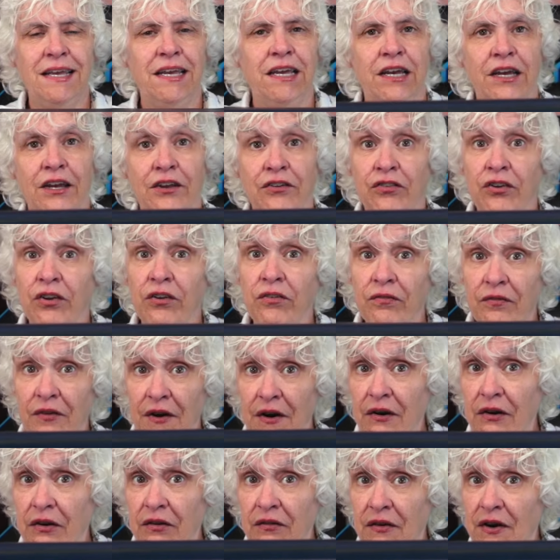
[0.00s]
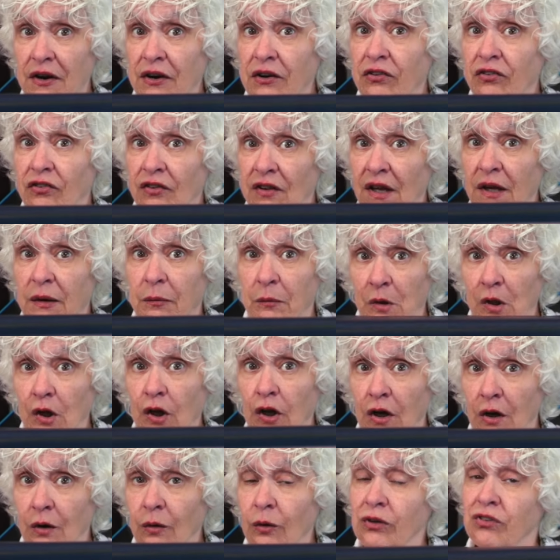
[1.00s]
It's a very, very slim
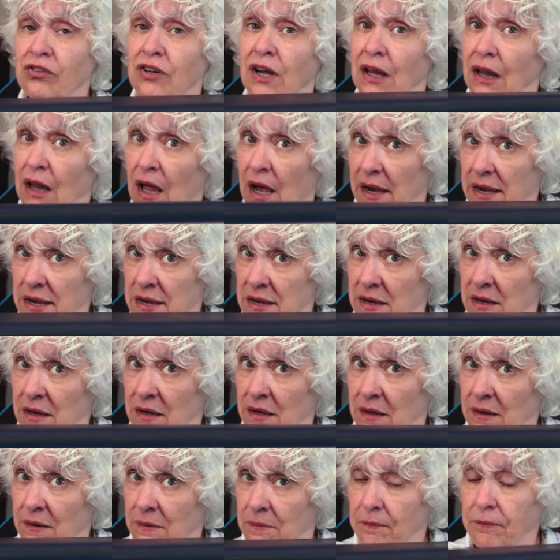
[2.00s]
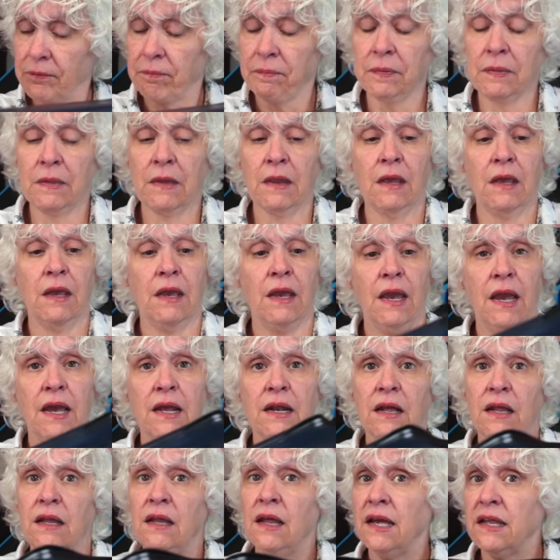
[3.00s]
look, which I like.
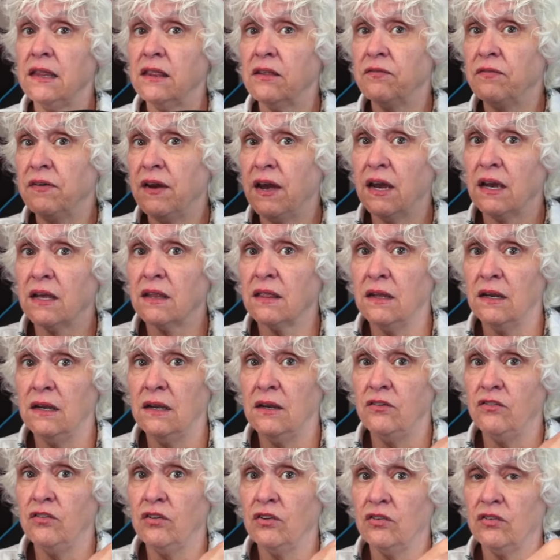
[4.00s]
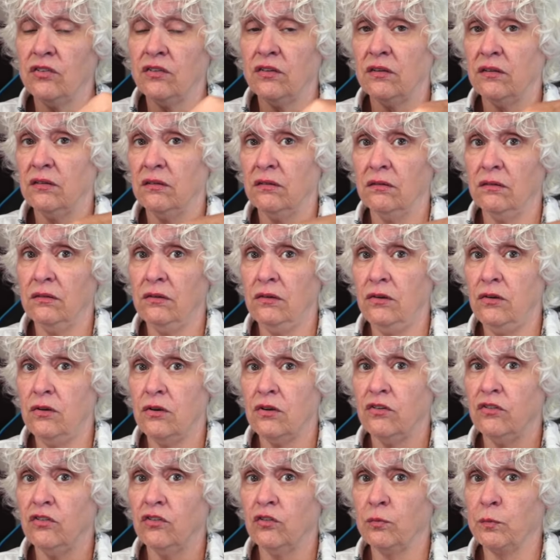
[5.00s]
And I like the fact that you
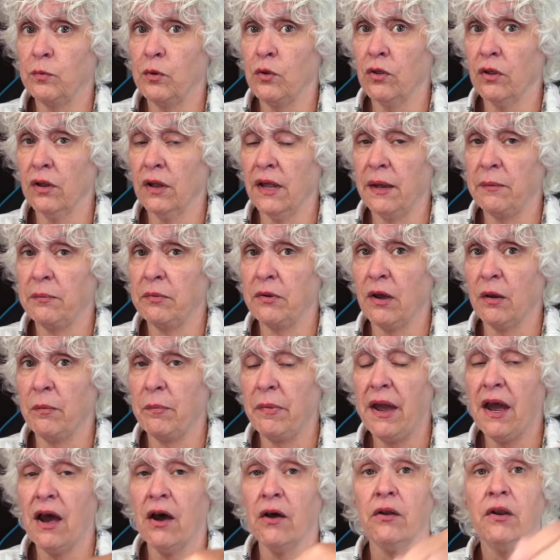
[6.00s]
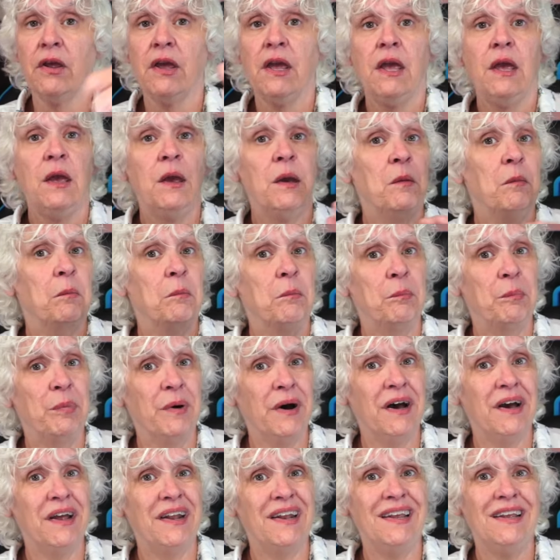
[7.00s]
can just pull the laptop out.
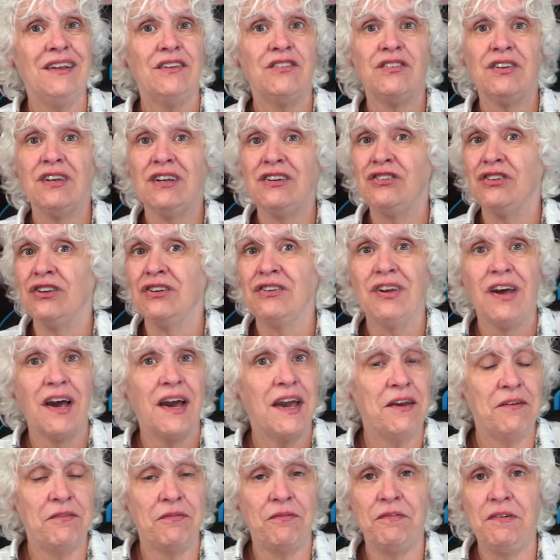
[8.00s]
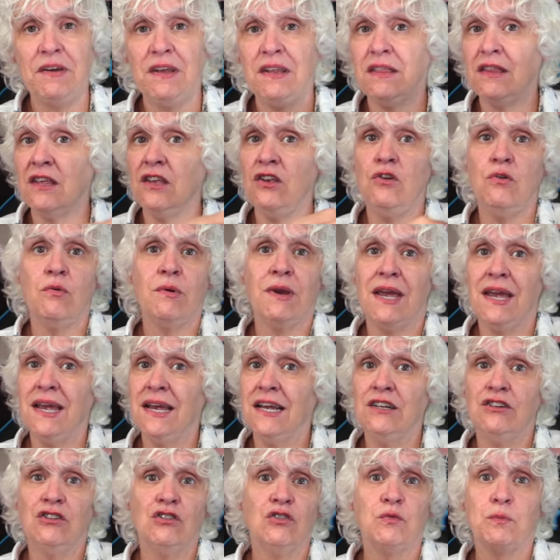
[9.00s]
But it's such a tight fit that you
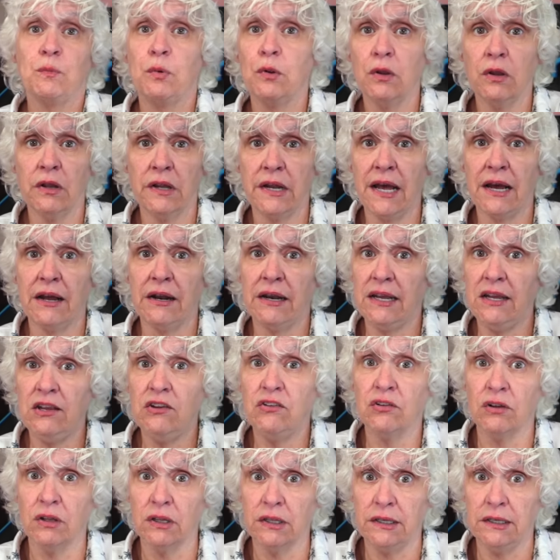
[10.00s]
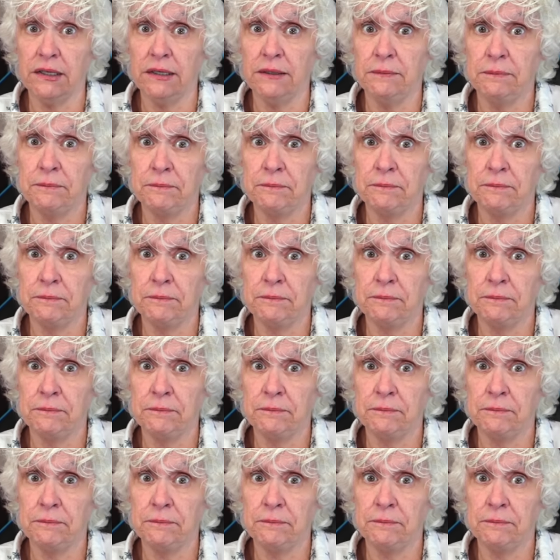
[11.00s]
can't just pull it out easily.